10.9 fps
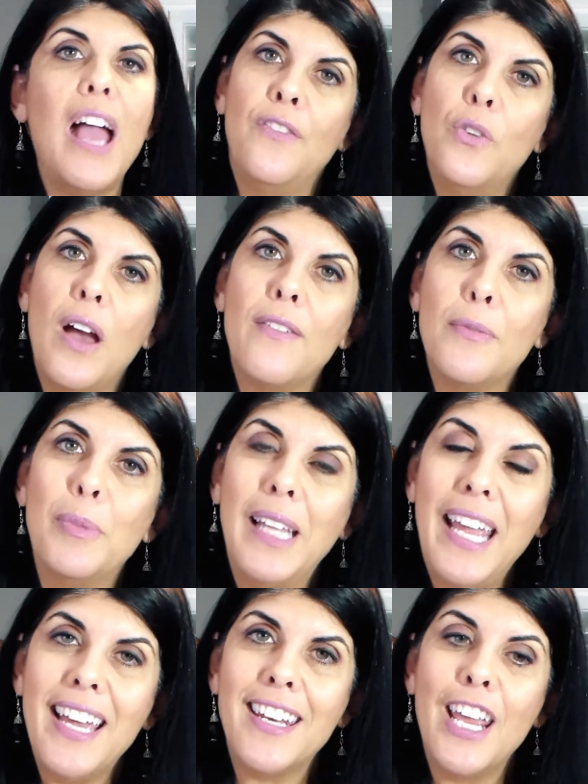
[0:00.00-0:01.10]
If you have a
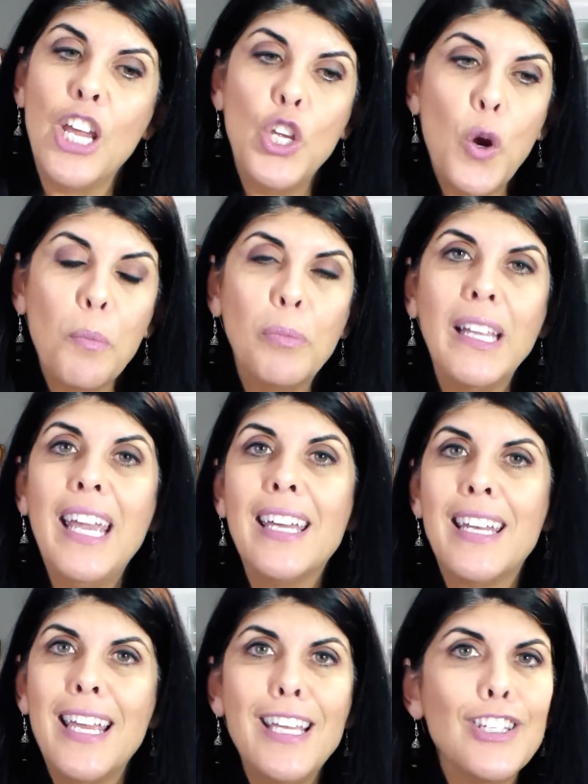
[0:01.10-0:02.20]
plan, your
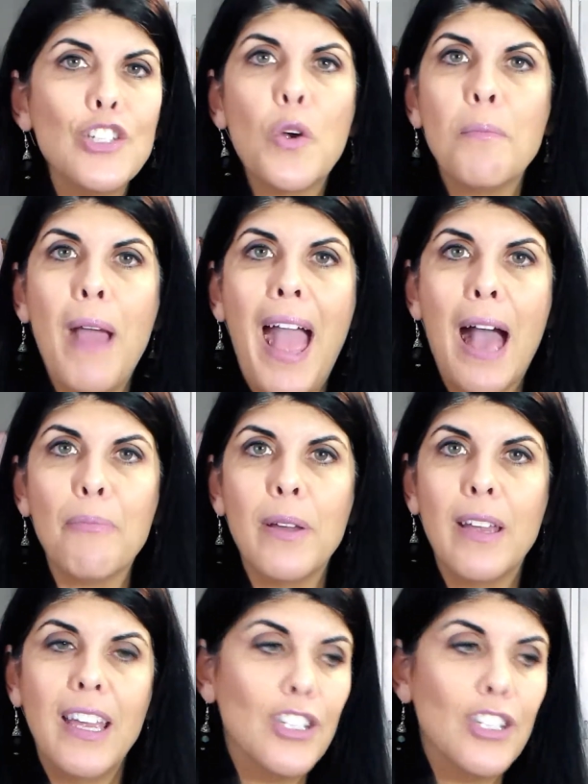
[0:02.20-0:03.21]
plan is your map.